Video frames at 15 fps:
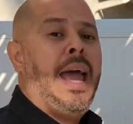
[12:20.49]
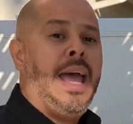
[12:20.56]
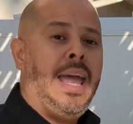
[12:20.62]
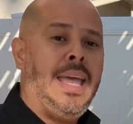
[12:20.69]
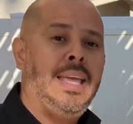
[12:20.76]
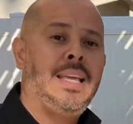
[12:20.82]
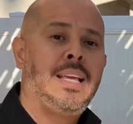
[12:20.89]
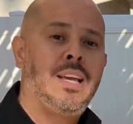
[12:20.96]

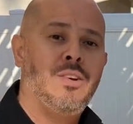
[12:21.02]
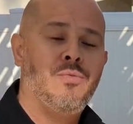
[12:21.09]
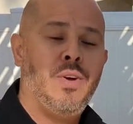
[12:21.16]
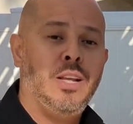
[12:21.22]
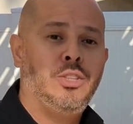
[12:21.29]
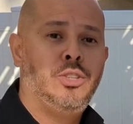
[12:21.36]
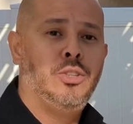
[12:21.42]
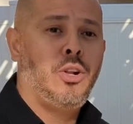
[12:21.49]
a
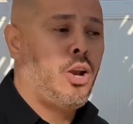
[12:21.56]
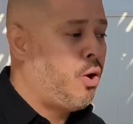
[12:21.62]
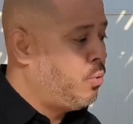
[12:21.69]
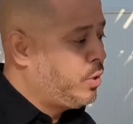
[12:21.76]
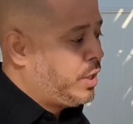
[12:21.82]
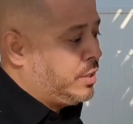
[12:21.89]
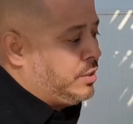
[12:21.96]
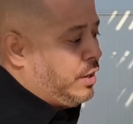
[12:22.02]
conventional
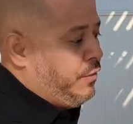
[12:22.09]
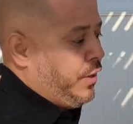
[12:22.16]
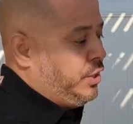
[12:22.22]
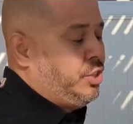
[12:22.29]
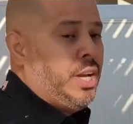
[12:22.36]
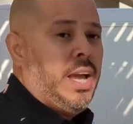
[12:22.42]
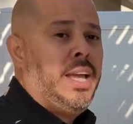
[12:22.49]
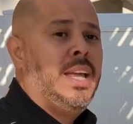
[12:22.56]
loan, because
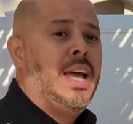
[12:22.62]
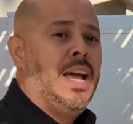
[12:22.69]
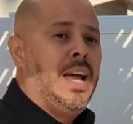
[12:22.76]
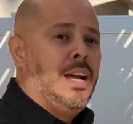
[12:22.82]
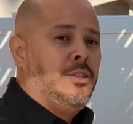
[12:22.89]
FHA,